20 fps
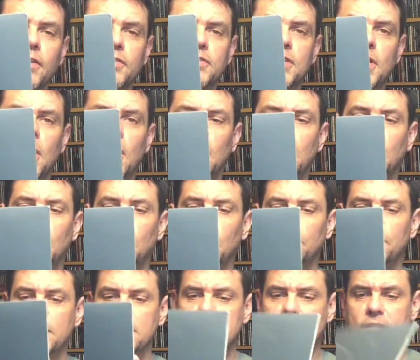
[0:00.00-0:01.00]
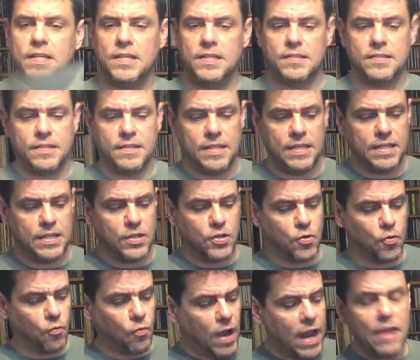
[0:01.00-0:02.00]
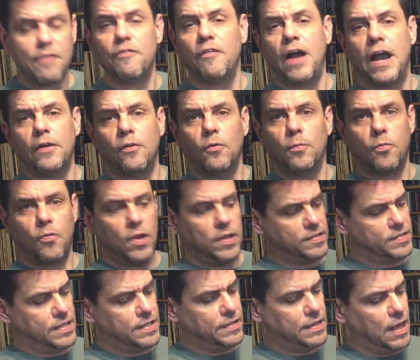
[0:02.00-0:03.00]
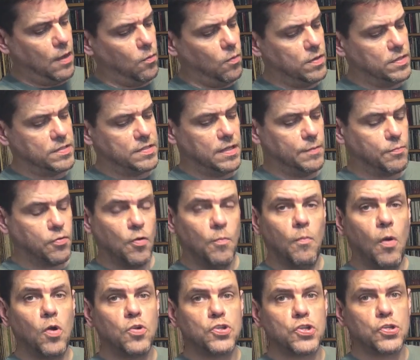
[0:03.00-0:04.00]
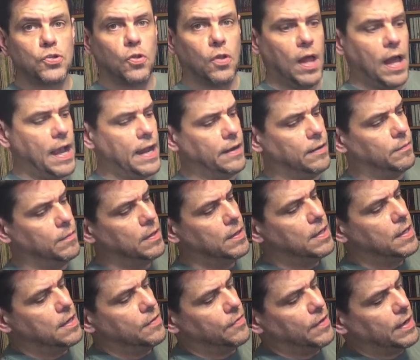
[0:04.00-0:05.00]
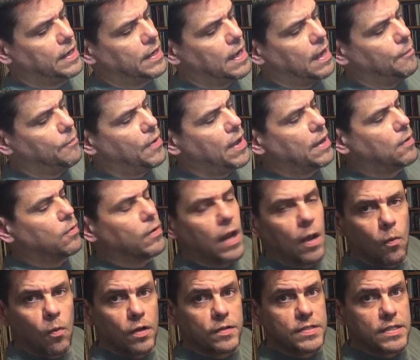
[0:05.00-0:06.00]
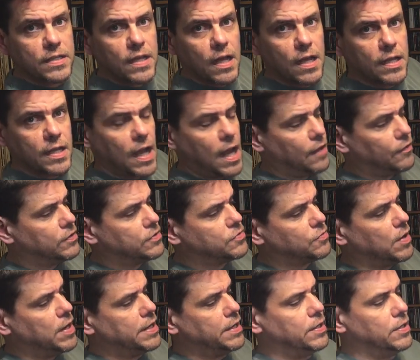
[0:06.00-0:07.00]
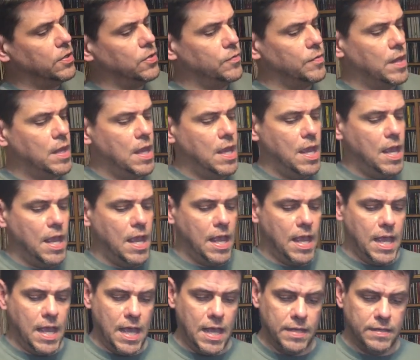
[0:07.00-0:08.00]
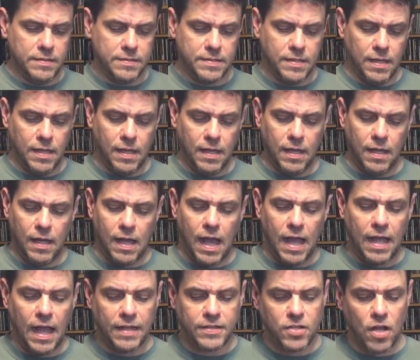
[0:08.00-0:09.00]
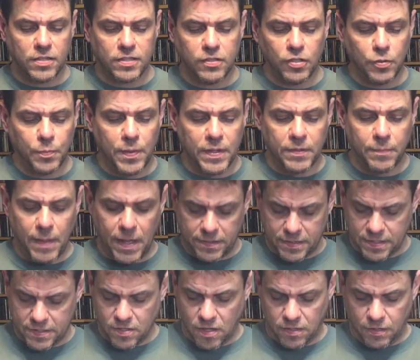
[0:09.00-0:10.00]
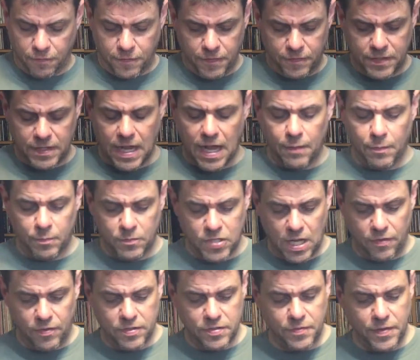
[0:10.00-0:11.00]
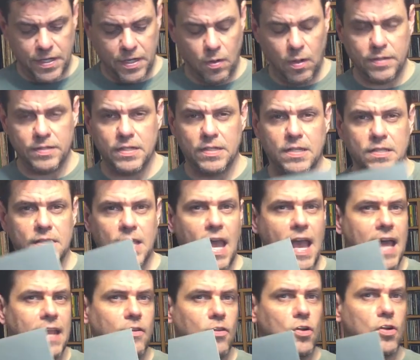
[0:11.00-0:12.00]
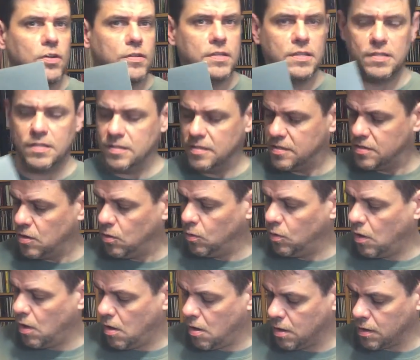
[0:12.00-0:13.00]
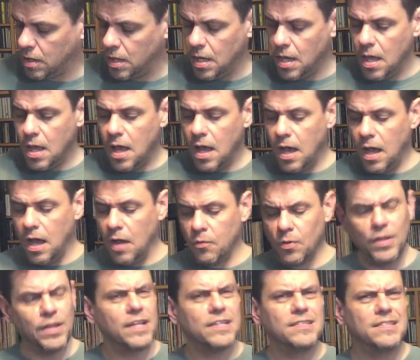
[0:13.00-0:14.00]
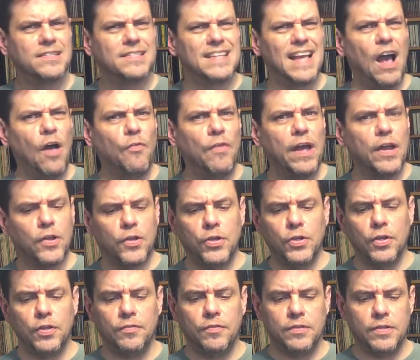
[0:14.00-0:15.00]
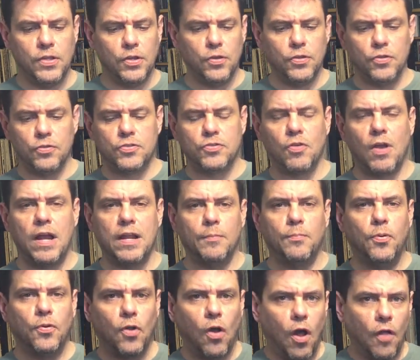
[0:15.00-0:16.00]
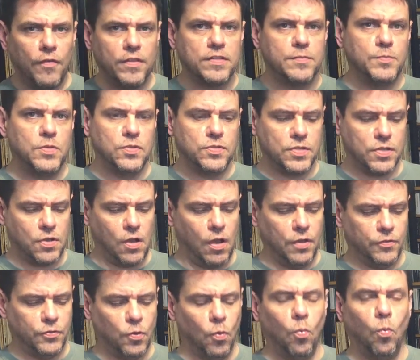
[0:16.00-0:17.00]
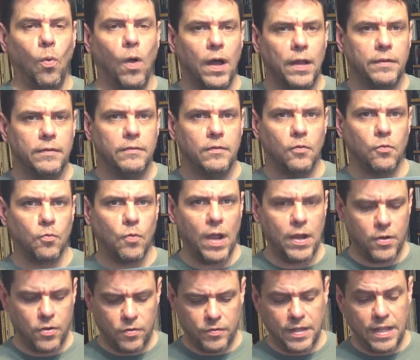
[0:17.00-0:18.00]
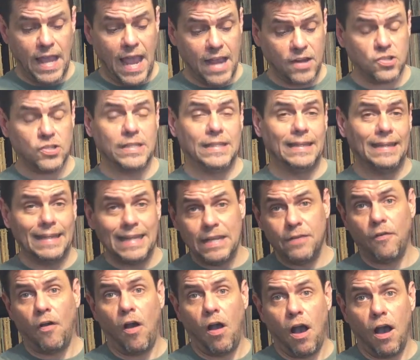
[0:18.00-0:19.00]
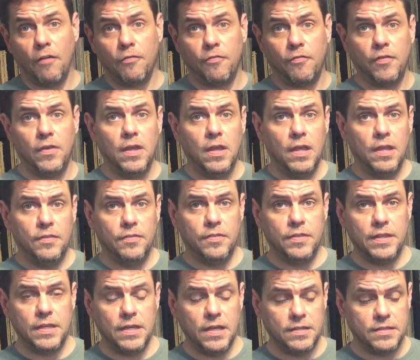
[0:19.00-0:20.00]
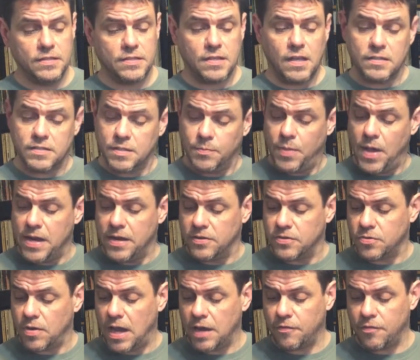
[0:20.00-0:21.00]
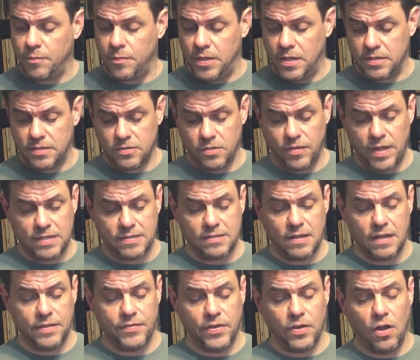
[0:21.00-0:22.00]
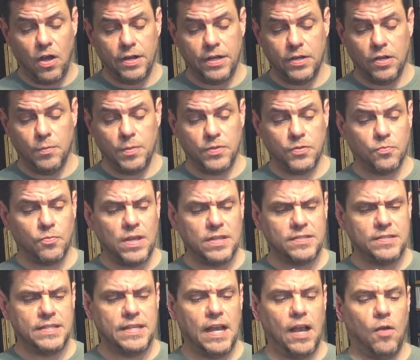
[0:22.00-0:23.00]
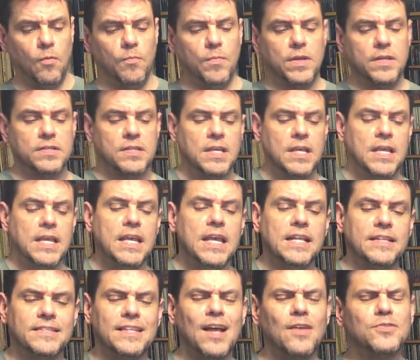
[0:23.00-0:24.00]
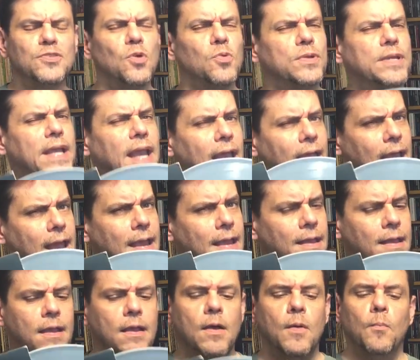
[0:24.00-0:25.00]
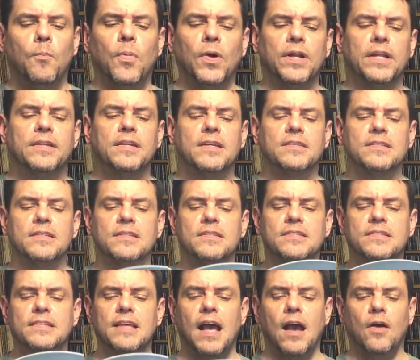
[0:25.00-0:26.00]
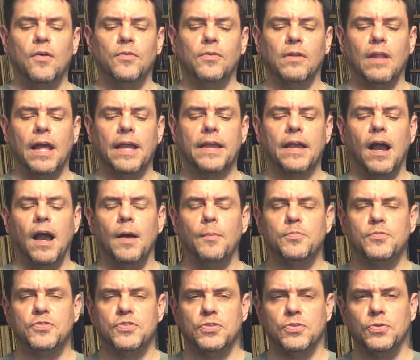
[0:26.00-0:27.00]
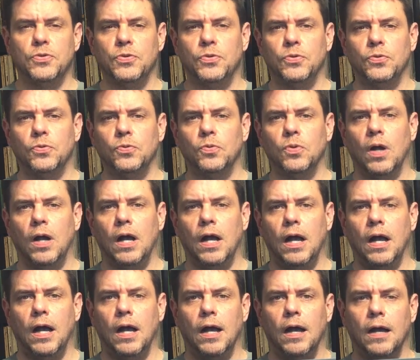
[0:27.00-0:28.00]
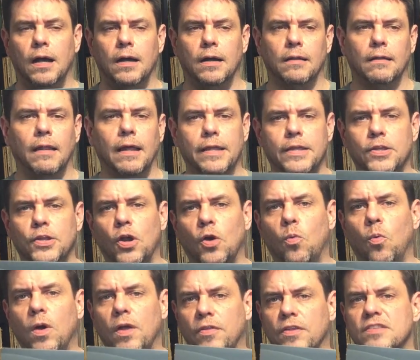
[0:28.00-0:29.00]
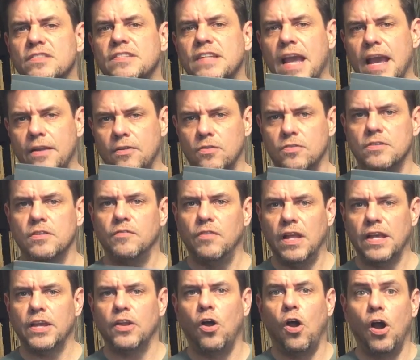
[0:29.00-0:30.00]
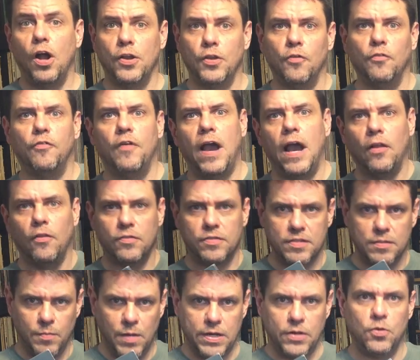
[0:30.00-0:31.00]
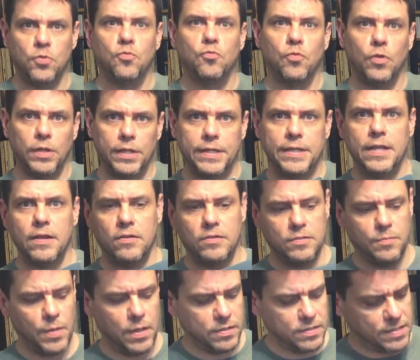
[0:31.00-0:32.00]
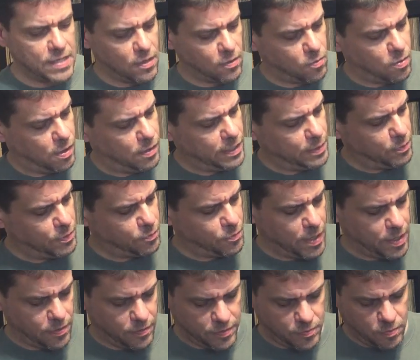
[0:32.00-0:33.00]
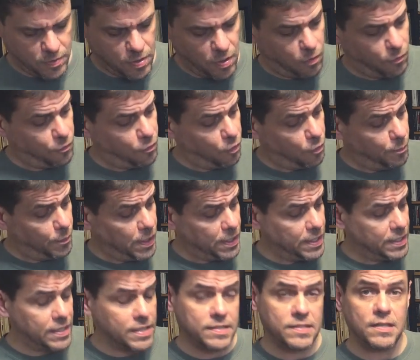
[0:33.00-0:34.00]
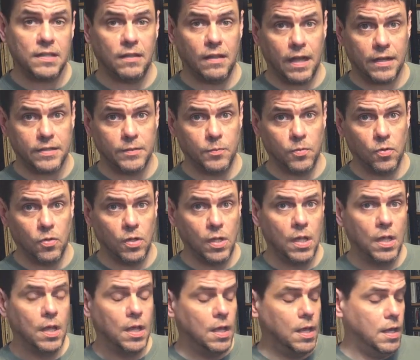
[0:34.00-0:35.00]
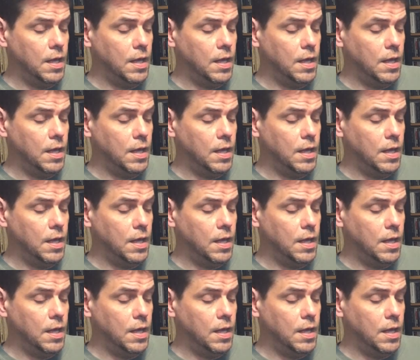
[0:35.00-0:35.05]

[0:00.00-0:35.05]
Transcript: Undertow. This is the gray vinyl pressing that was a promotional item that I got back when I worked in uh, college radio. And uh, I, I, talked a little bit about this on the 50 album challenge video I did because I hadn't heard this in so long. Uh, it really doesn't sound that good. You know, you're trying to put all this music onto one record. They actually leave off the uh, Disgustipated track from this, so that's not even on here. But the rest of the album is, it sounds okay, but it doesn't sound like up to uh, like you know what the standards of like an audiophile or somebody who really cares about sound quality with records would go for. But it is collectible.